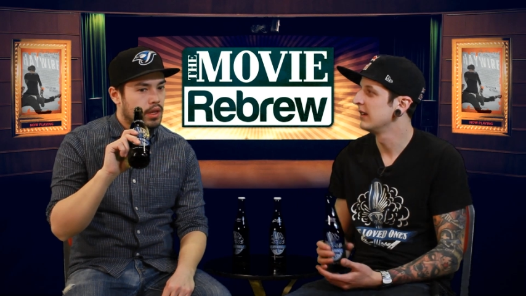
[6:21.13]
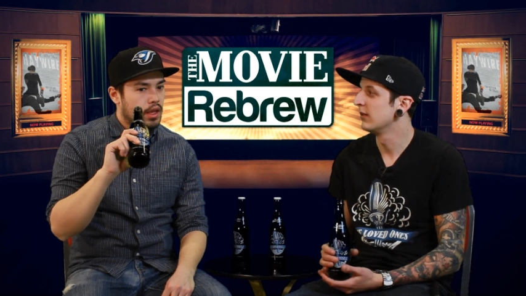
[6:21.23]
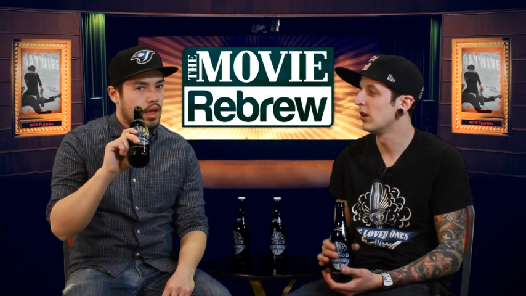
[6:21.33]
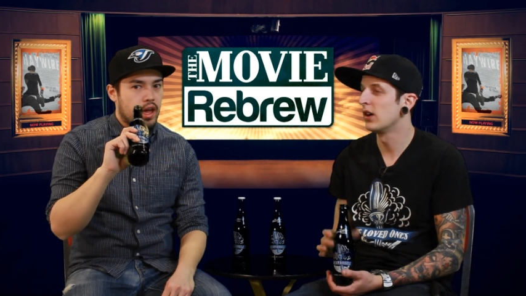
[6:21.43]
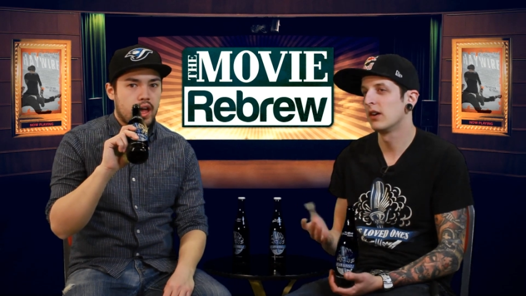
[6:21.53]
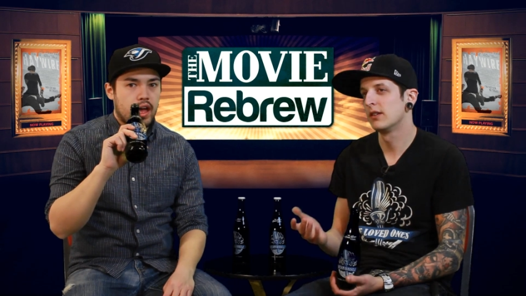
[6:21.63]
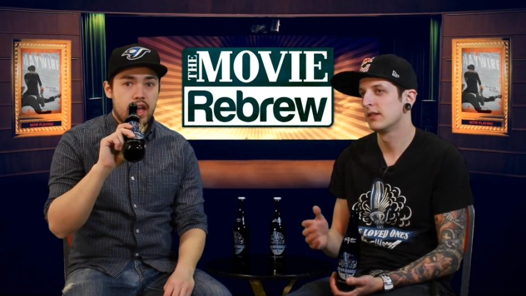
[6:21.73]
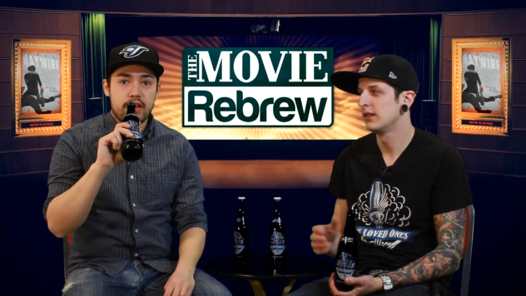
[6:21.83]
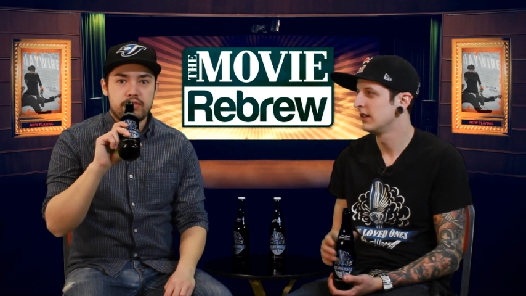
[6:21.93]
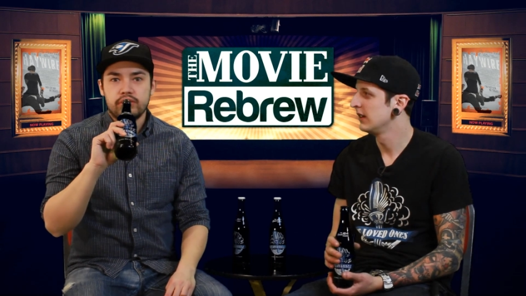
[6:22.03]
Speaker 1: Well, I
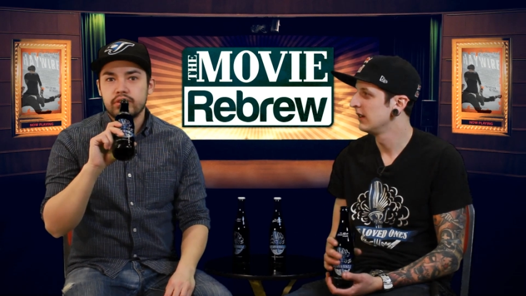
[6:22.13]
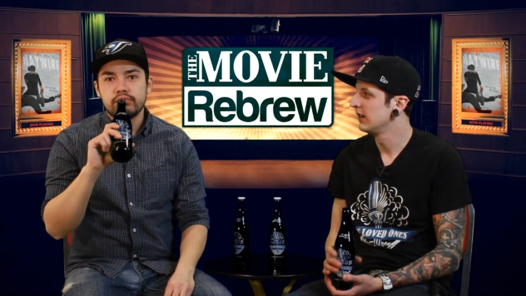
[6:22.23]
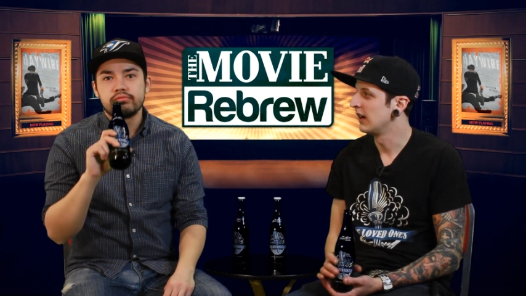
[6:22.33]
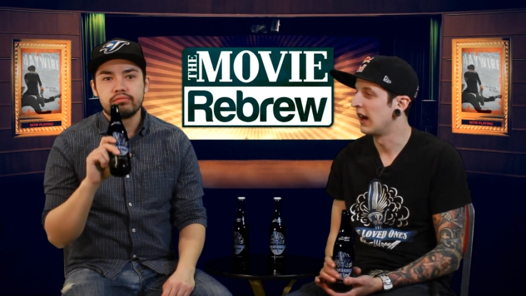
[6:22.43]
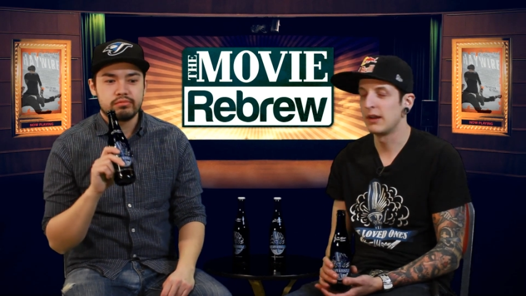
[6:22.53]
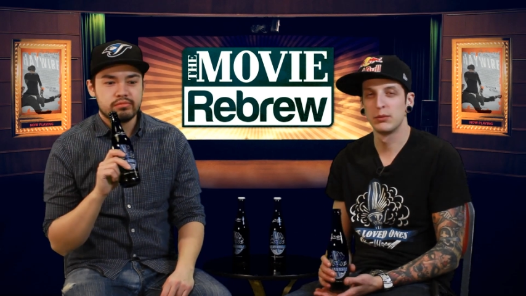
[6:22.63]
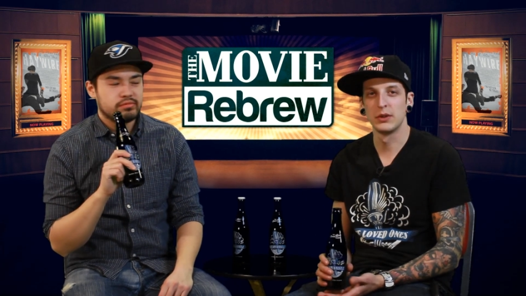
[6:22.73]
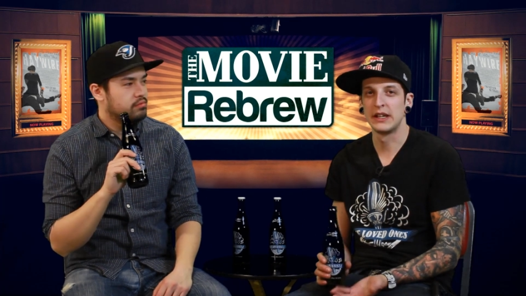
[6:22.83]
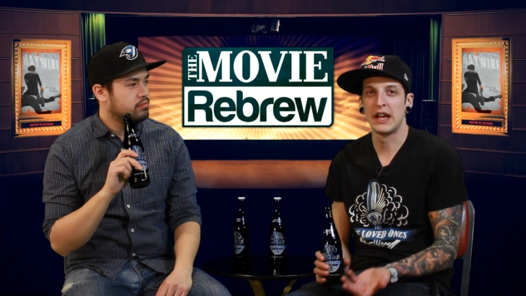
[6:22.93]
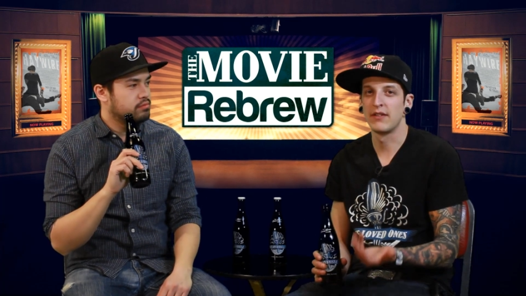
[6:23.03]
haven't. I
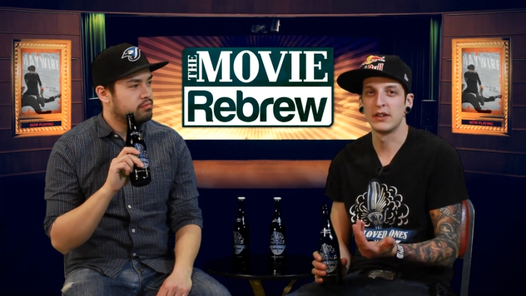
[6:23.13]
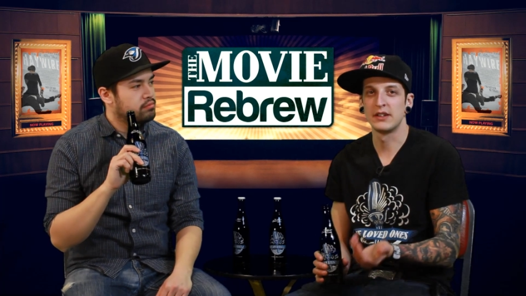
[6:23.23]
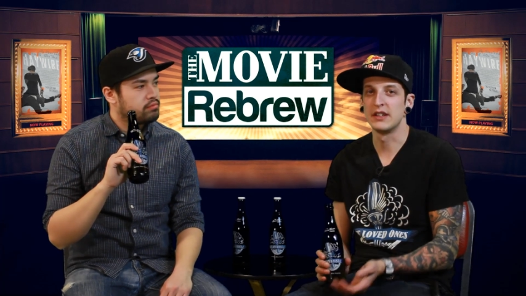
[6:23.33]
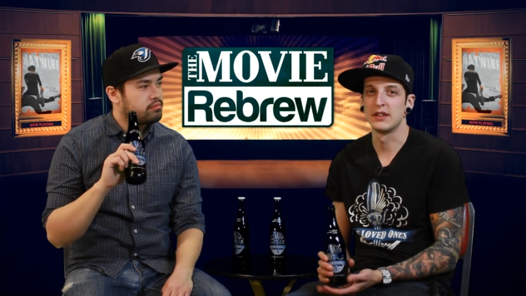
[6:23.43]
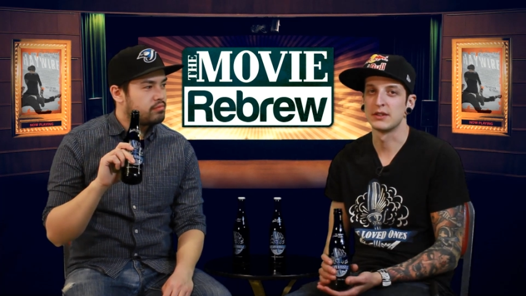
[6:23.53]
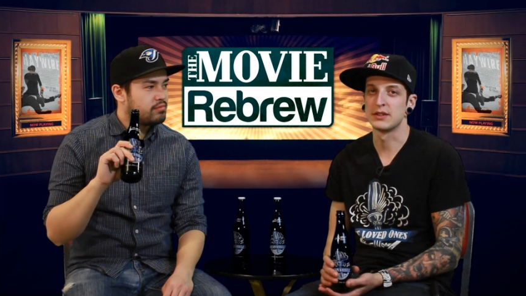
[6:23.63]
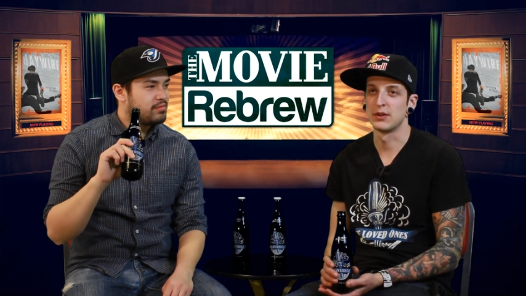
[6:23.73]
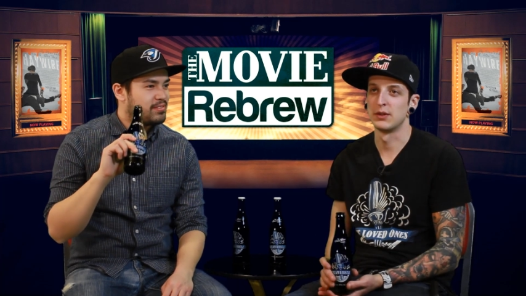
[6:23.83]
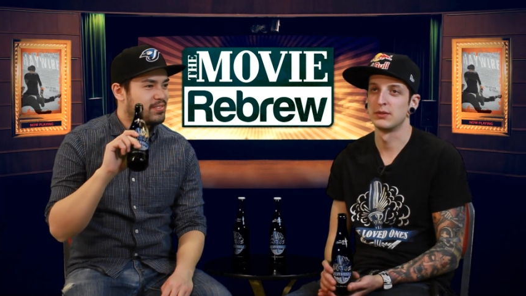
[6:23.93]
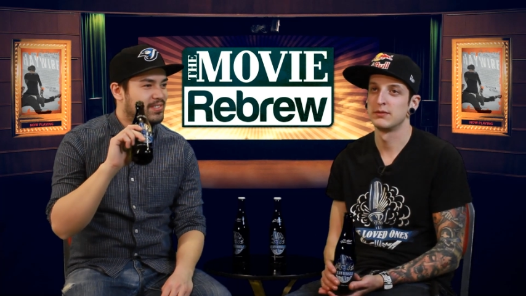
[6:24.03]
really haven't either.
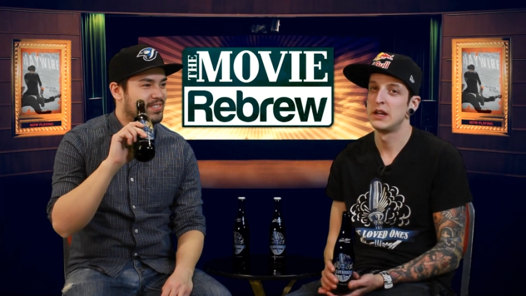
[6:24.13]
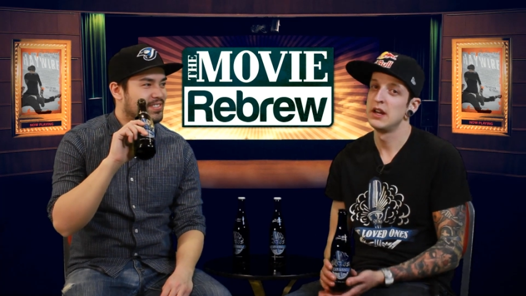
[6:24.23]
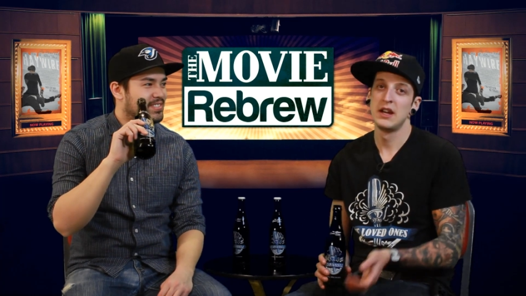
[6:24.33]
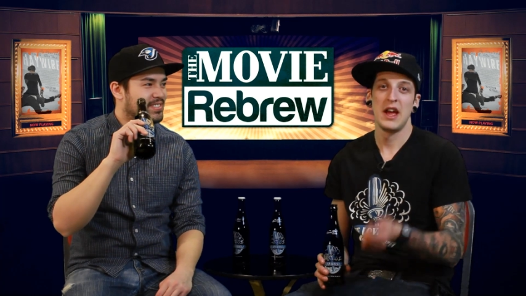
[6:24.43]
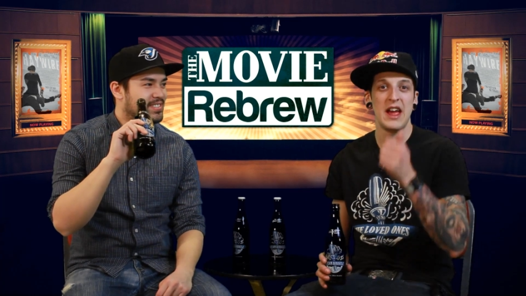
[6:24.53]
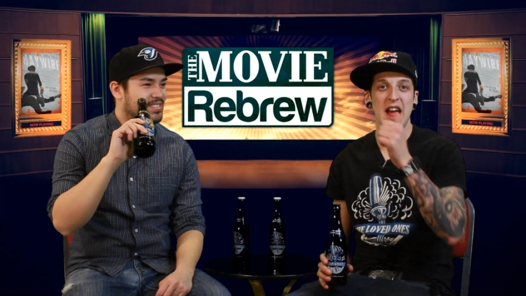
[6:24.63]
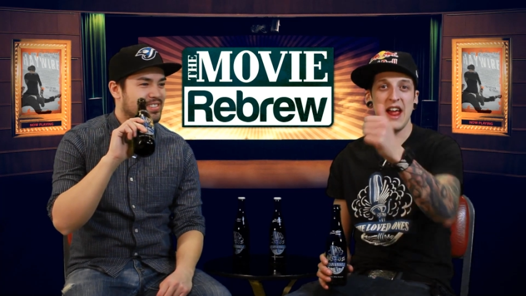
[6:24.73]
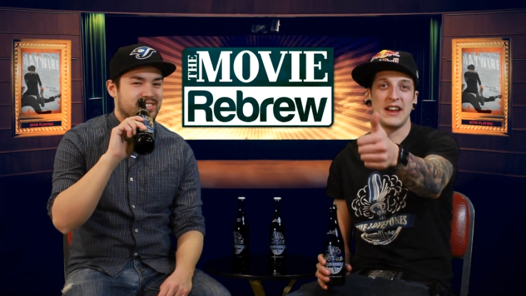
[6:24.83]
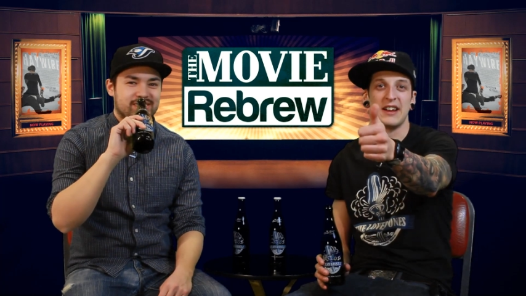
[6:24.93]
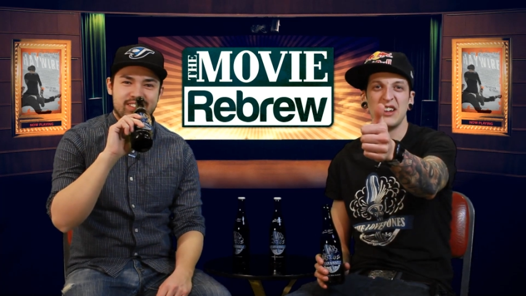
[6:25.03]
So,
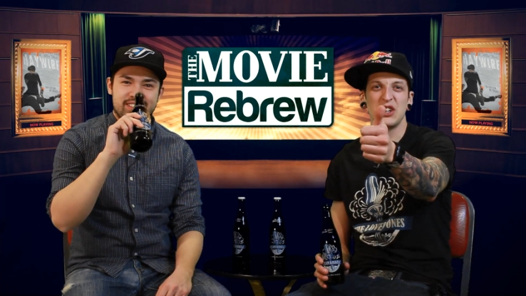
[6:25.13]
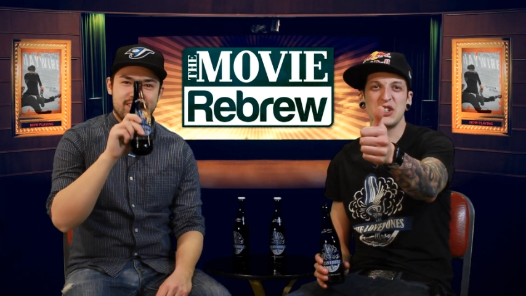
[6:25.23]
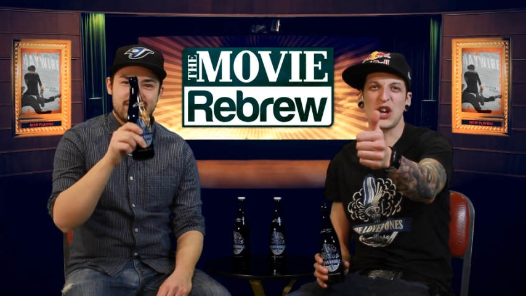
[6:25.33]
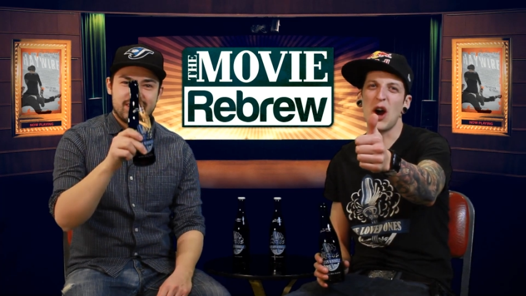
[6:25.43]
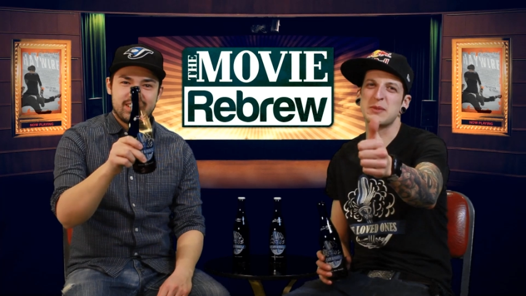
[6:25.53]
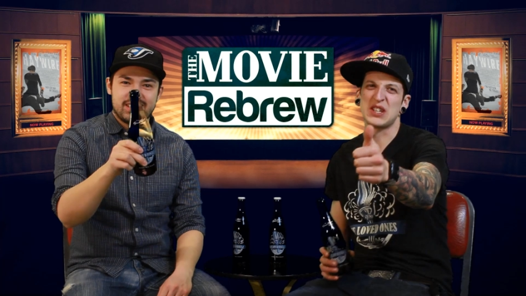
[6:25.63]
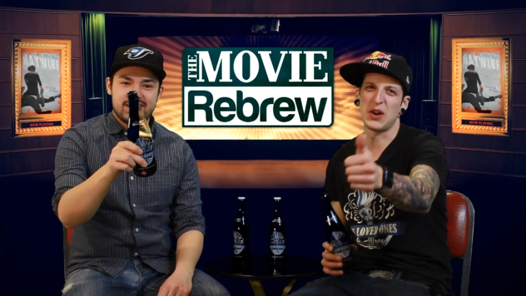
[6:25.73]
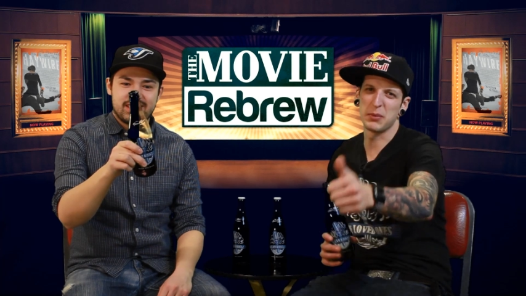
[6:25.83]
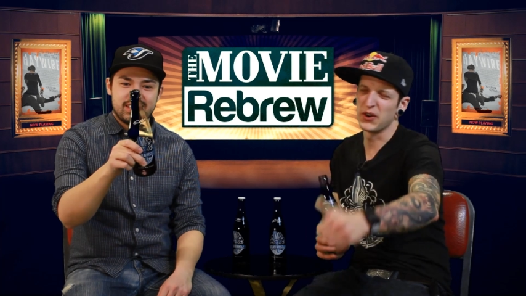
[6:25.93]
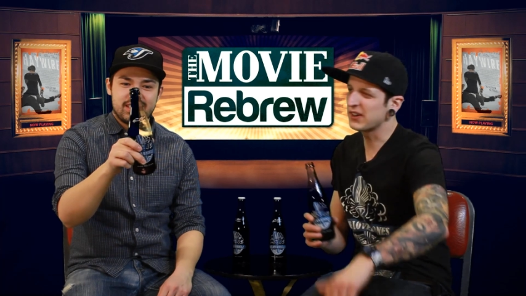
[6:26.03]
hey, good job,
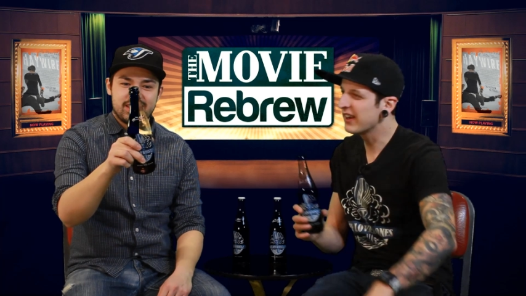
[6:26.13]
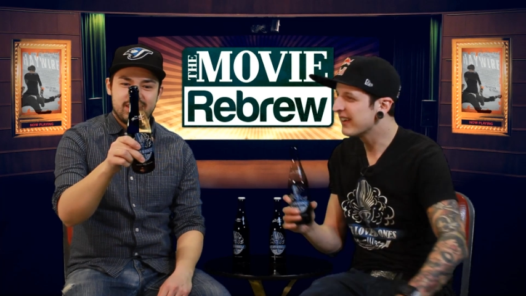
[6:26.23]
Soderbergh.